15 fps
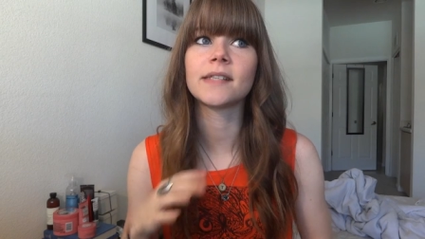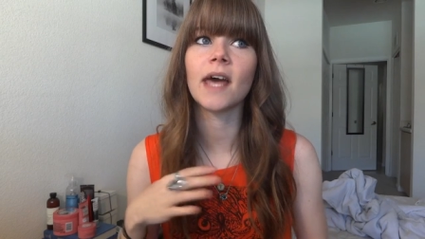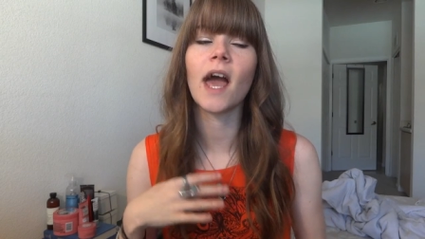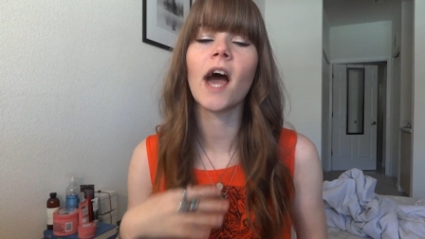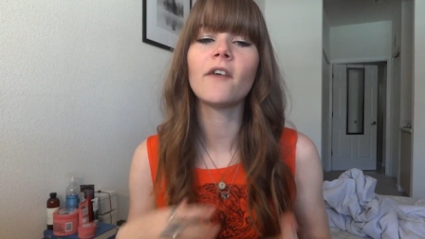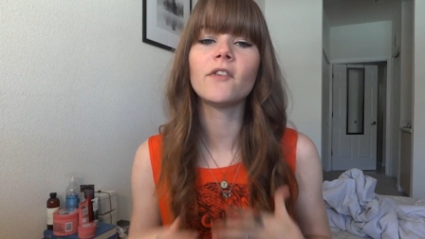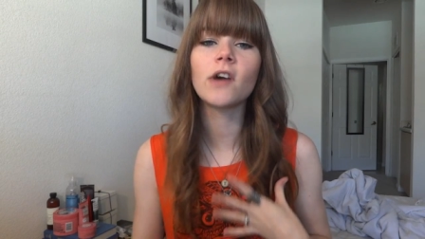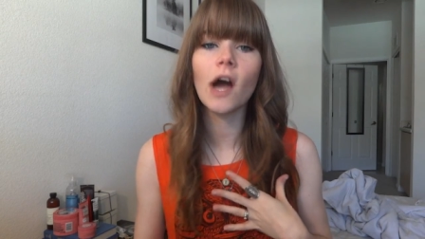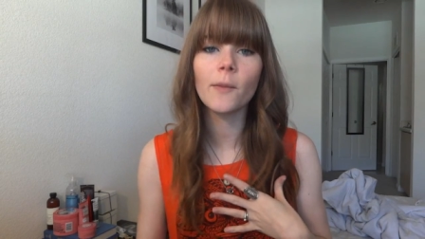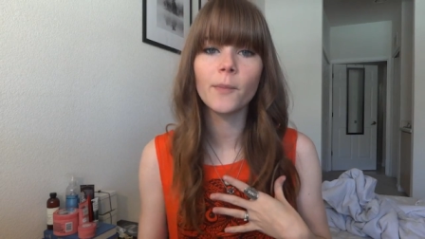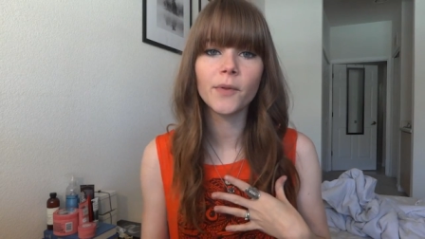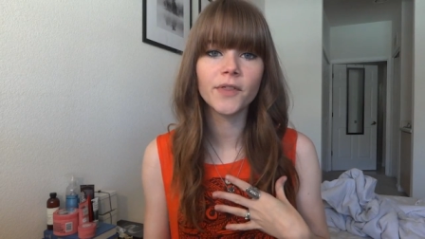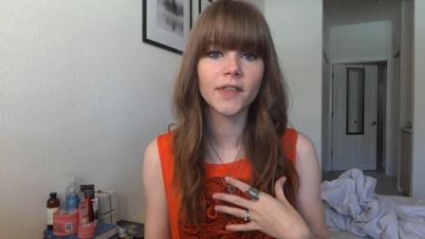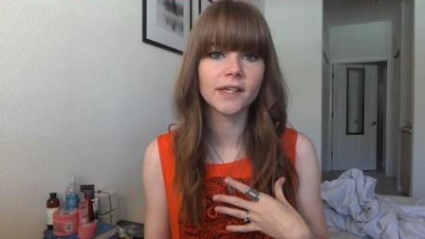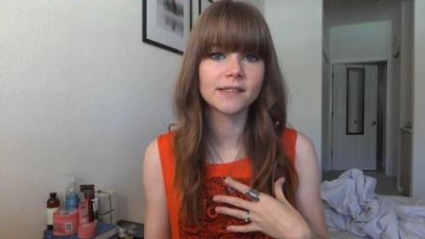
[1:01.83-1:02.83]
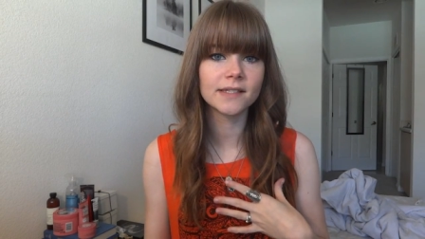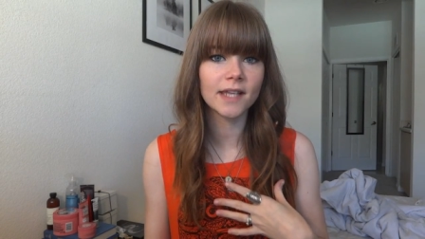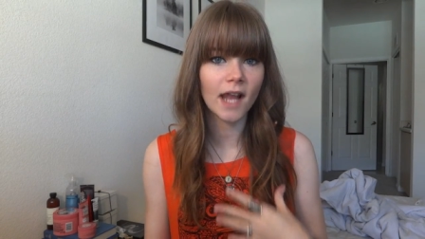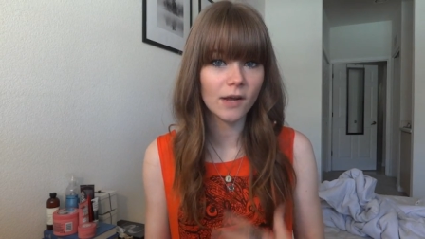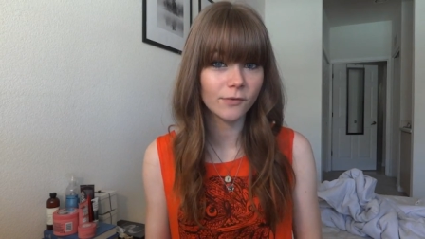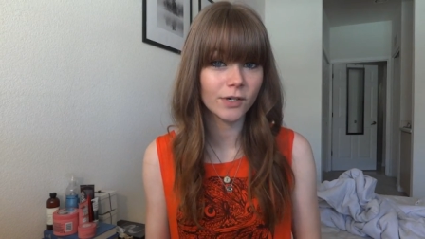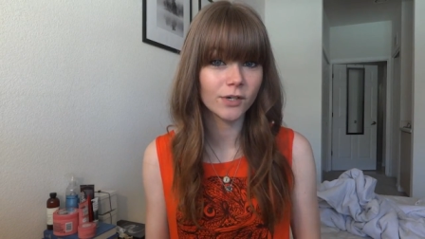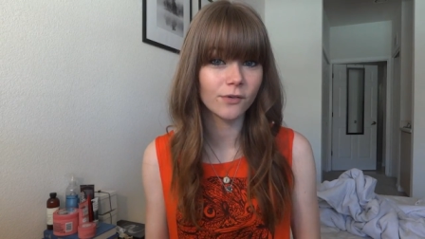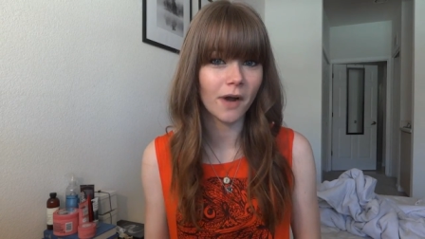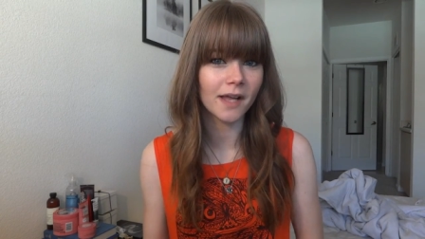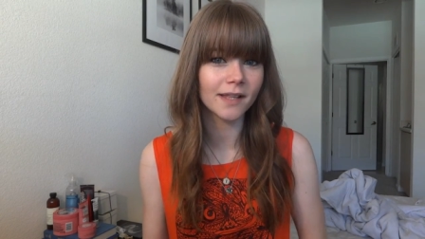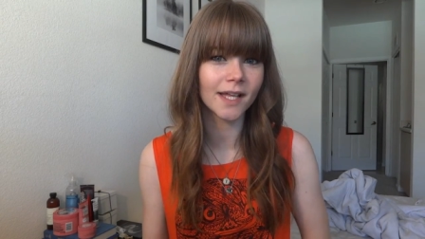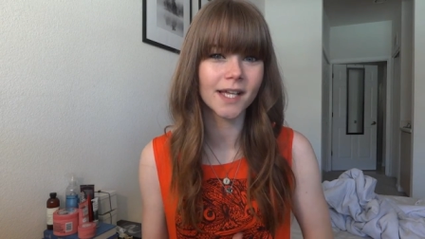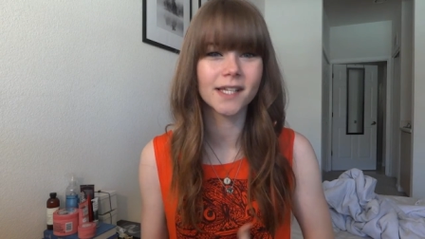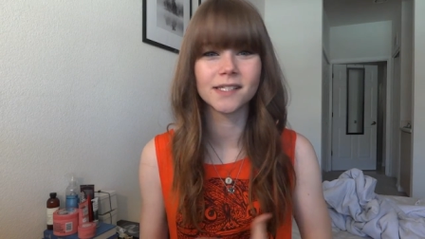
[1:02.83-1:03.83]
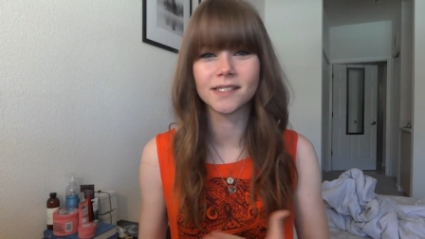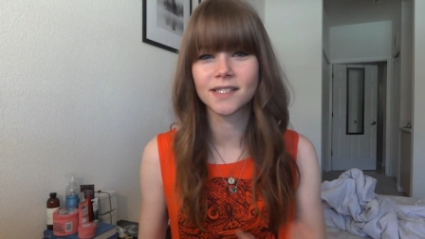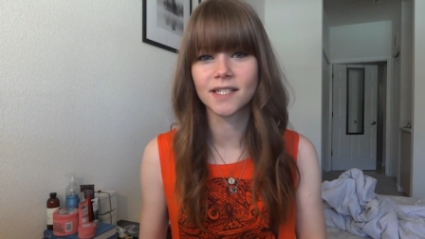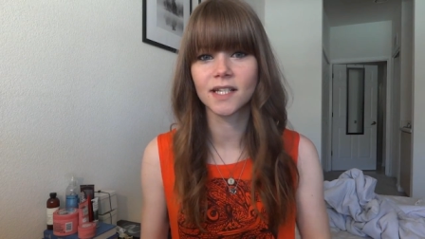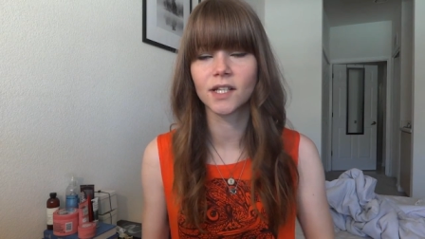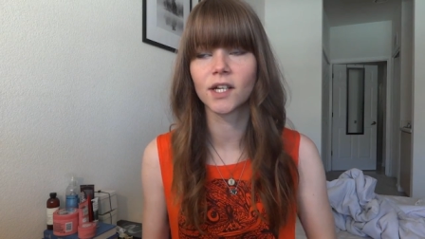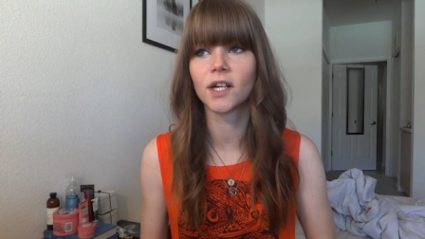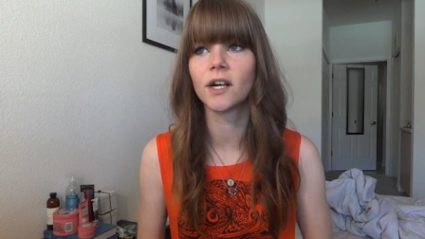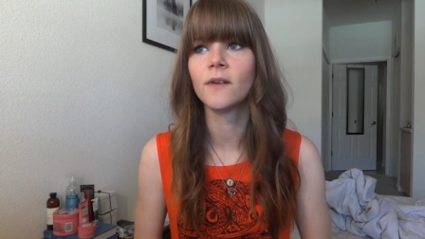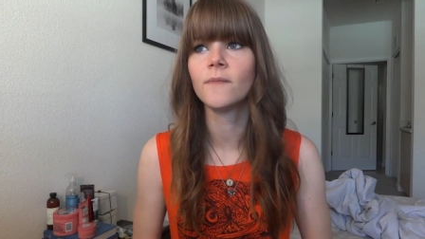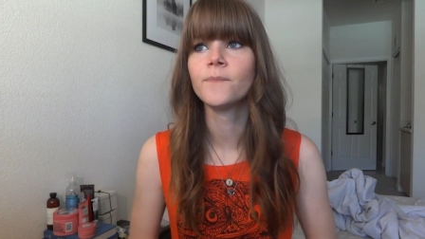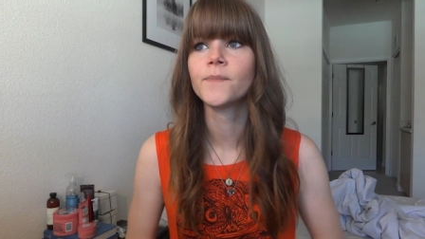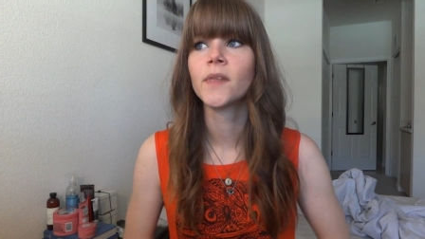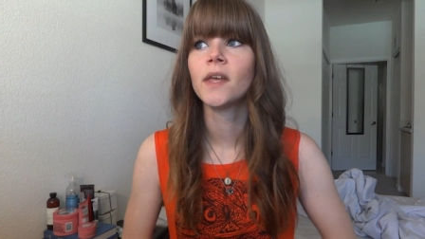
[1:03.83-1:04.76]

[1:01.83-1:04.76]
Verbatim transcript: because I have a couple things that I regret like concealer